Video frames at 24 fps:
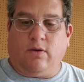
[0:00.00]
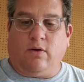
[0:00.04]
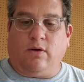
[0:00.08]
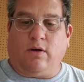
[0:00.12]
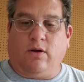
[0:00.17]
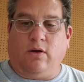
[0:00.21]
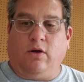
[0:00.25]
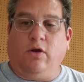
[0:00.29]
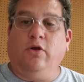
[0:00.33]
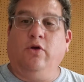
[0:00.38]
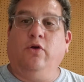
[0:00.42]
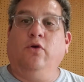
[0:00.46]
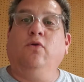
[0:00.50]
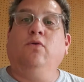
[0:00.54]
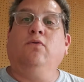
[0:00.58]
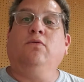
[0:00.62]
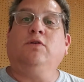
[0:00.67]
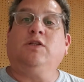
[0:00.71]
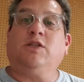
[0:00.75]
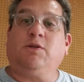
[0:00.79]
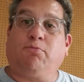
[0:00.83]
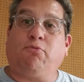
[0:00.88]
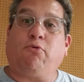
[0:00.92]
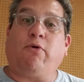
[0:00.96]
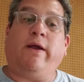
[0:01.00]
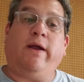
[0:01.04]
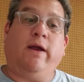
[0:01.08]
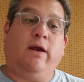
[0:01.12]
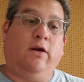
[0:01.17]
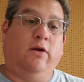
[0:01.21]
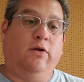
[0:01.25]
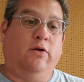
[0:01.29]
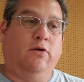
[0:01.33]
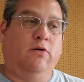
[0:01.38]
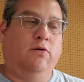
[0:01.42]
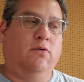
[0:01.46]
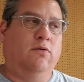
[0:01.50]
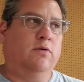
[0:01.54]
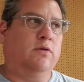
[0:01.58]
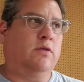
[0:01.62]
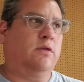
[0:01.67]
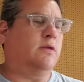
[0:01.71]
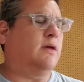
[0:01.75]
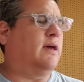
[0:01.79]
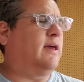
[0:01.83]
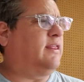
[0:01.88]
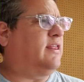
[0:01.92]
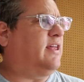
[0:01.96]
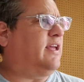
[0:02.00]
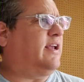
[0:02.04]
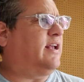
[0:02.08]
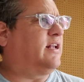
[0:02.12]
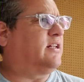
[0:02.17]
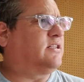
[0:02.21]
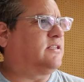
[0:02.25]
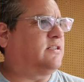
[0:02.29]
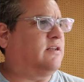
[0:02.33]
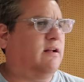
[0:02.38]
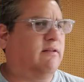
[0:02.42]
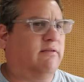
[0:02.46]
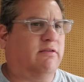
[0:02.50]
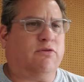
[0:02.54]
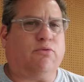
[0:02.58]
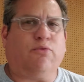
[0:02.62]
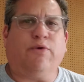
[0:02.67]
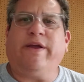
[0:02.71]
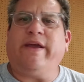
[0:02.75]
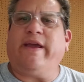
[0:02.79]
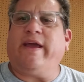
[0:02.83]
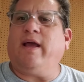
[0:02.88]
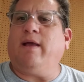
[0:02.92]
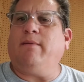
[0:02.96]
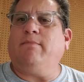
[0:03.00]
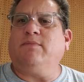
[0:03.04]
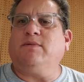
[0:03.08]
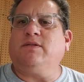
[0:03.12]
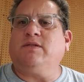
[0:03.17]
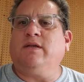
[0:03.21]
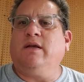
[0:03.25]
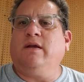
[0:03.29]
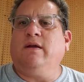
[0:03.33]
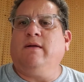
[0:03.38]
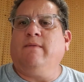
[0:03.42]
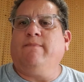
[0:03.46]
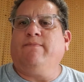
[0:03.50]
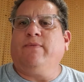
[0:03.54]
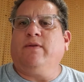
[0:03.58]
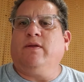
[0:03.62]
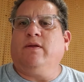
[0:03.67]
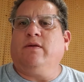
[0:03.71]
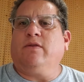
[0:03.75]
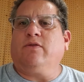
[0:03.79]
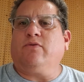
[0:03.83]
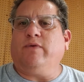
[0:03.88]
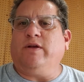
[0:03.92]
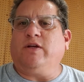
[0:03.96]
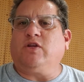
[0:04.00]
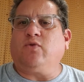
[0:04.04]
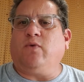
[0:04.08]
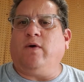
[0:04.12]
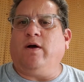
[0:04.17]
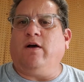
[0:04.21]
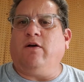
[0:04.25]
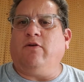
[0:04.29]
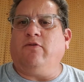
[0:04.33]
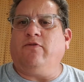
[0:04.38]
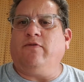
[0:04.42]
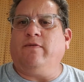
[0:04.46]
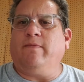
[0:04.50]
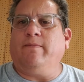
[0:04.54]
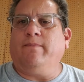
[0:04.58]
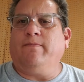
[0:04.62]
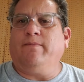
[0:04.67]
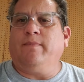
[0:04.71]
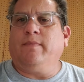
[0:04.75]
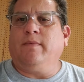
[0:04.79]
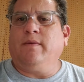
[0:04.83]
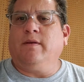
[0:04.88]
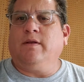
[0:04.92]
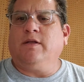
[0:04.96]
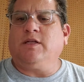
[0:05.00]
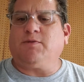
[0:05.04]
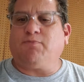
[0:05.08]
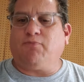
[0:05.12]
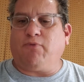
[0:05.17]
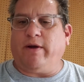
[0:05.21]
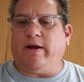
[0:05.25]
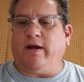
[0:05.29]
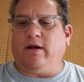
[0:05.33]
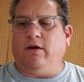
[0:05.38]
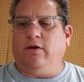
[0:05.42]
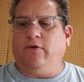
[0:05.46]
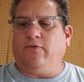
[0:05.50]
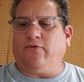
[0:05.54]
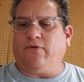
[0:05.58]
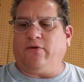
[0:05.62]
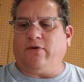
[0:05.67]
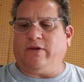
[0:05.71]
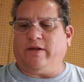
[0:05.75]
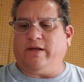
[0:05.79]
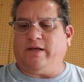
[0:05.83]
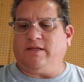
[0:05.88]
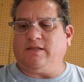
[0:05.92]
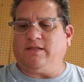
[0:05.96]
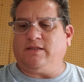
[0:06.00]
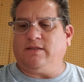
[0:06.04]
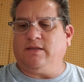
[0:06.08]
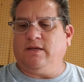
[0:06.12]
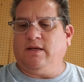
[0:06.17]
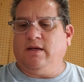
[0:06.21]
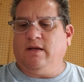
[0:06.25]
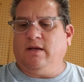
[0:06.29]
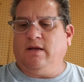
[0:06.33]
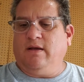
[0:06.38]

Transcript: glue, spray glue. I think it's on 3M's 312 spray glue for this.